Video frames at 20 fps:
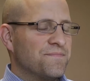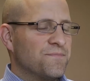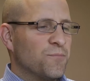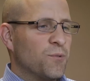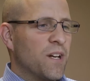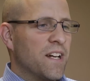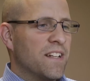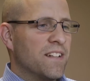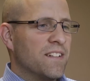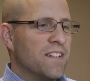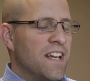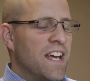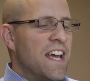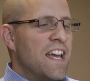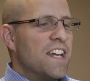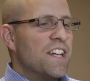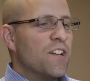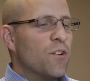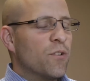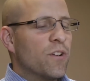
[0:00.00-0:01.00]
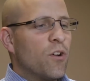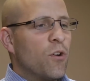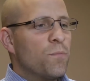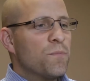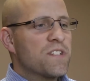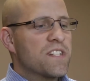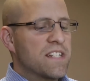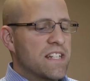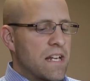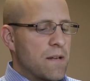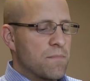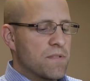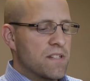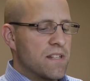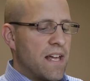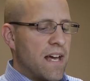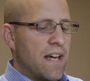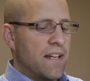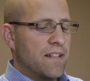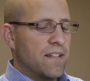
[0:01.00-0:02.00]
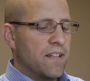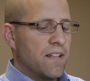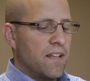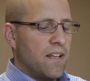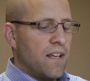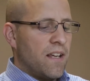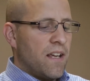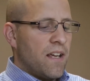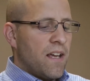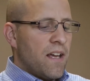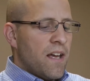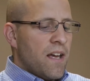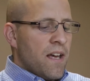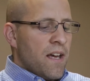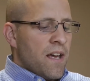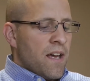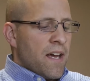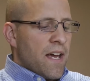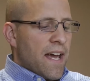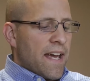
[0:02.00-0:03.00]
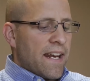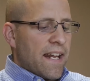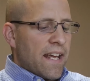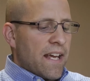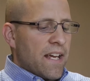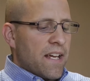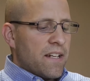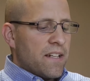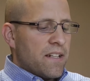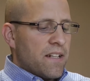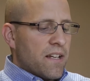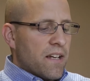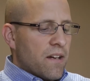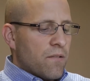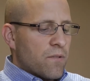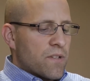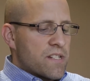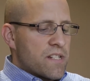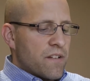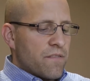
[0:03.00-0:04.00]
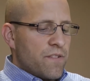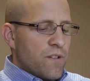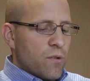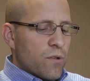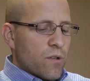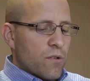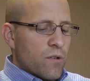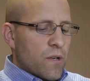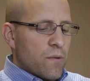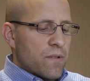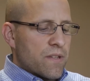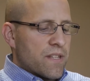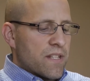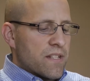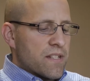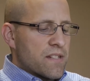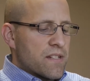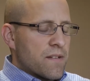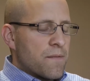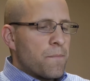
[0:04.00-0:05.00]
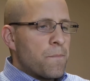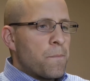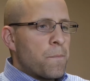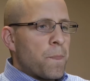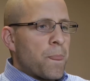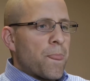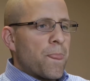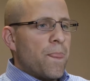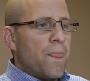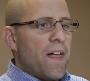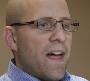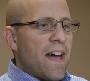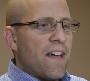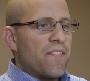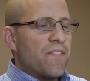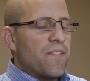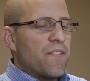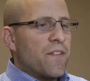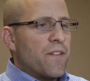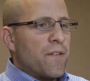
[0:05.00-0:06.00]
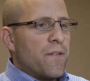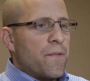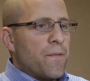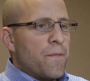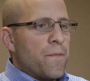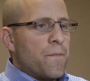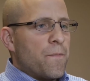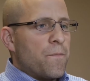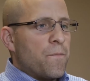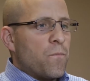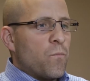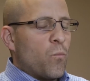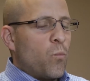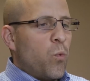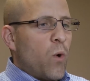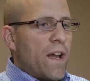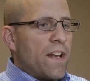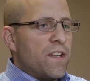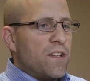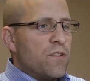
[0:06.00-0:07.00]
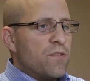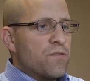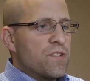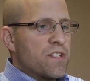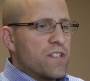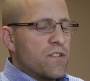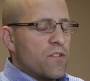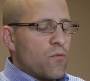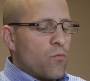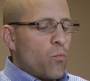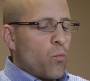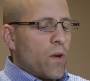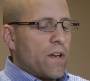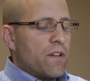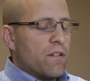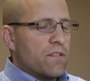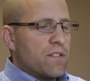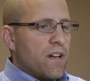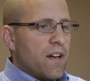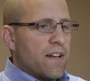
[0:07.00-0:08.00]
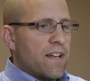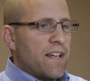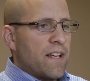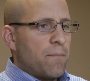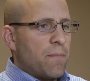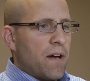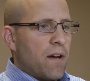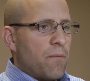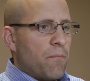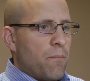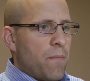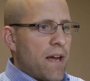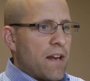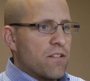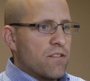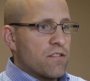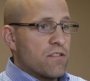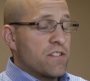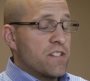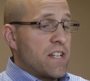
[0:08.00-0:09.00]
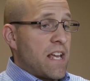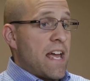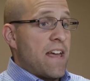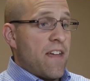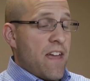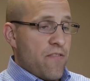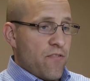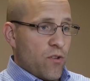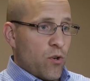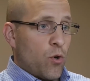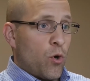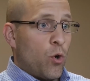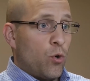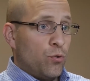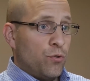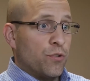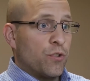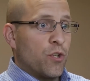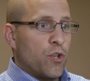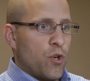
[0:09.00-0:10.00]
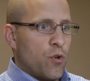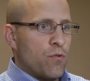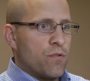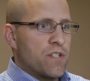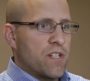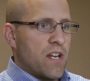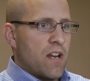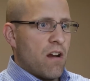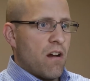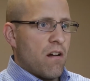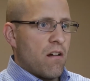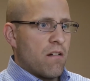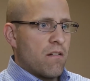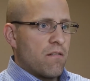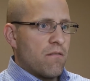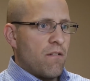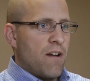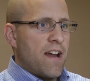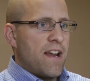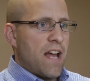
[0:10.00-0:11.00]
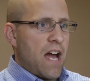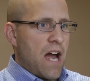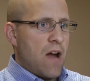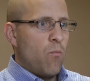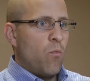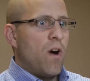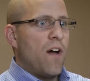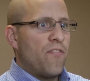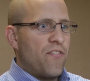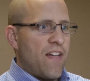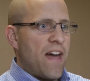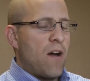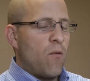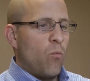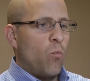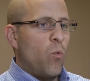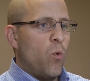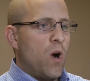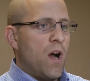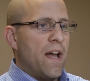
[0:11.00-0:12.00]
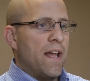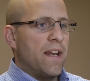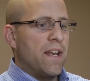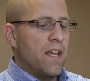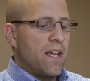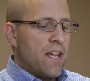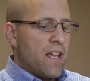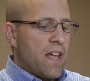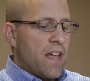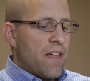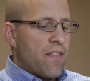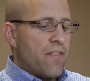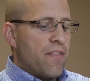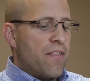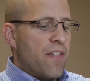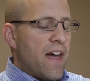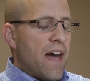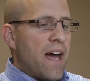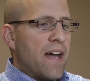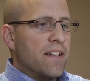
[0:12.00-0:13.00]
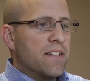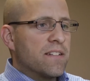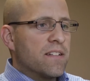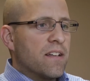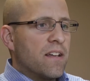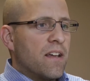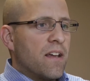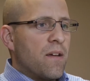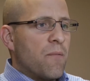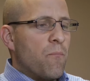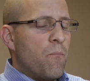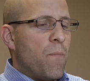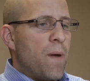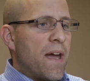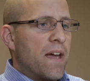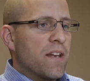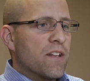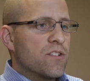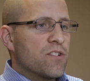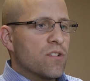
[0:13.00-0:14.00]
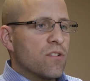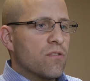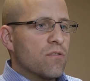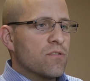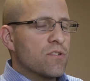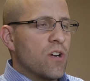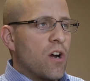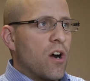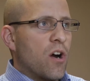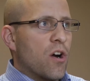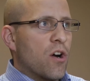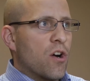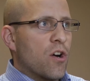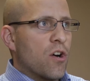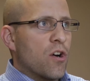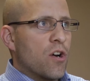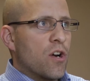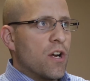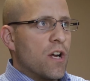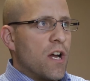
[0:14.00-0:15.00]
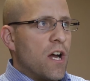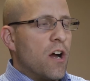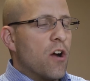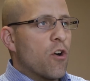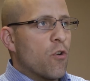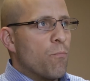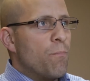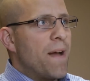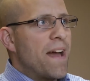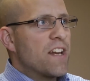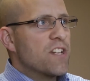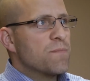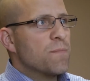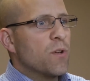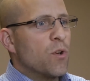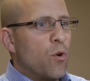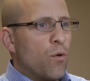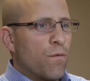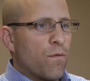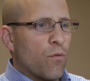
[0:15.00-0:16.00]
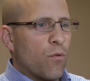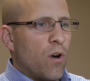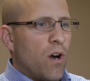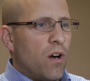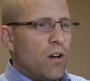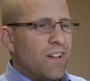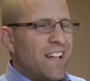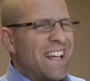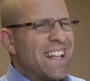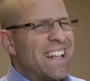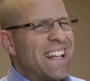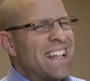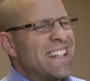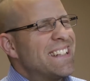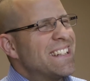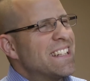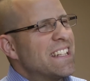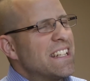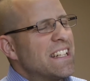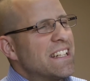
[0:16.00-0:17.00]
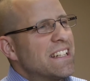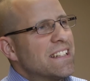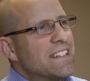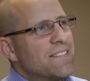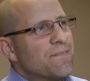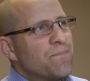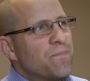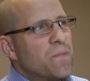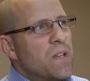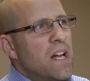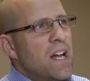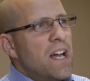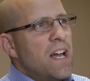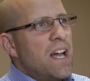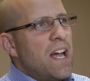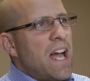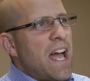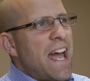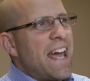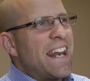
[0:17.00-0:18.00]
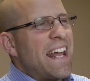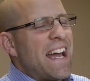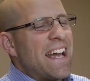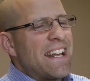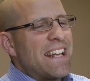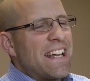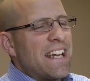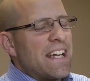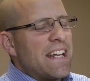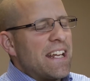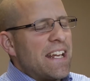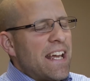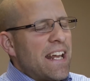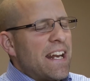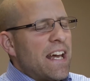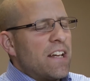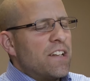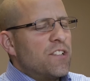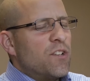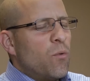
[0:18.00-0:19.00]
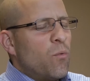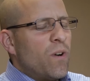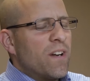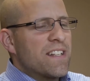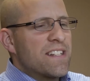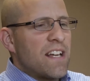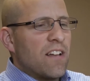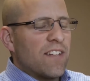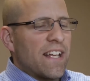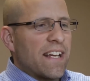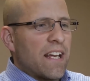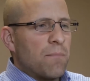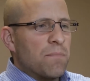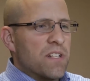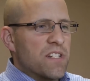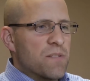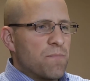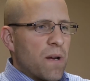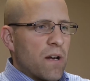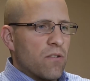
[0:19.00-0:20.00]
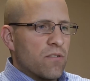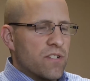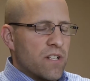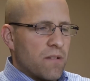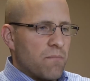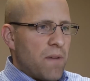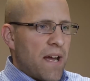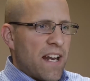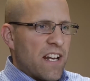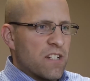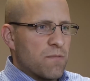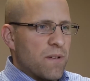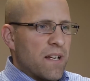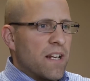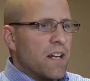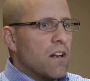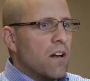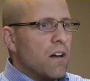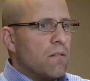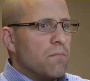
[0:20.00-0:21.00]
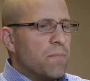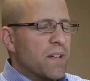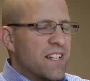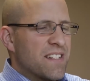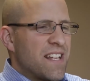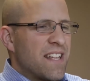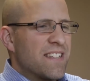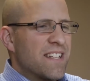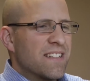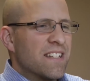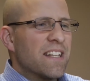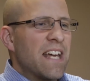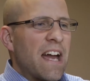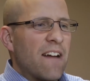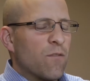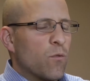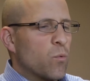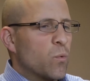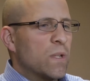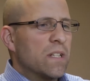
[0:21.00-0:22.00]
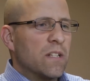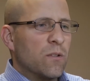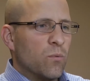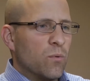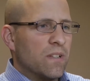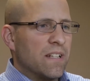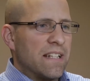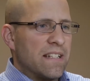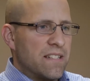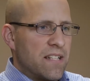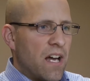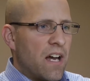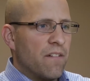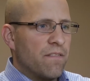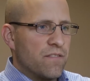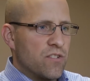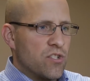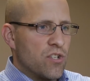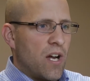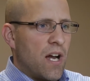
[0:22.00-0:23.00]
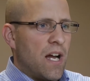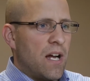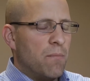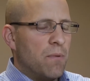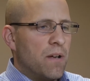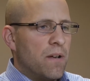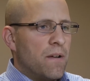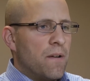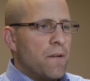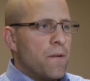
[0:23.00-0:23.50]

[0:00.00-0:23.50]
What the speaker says: Right. It almost seems that, and I want to see if you agree with this, that when you're talking about managers and the golden goose here, right? I want that one that managers are or management overall, and I don't want to sound like I'm disparaging management at all, because I think they have a really, really tough job.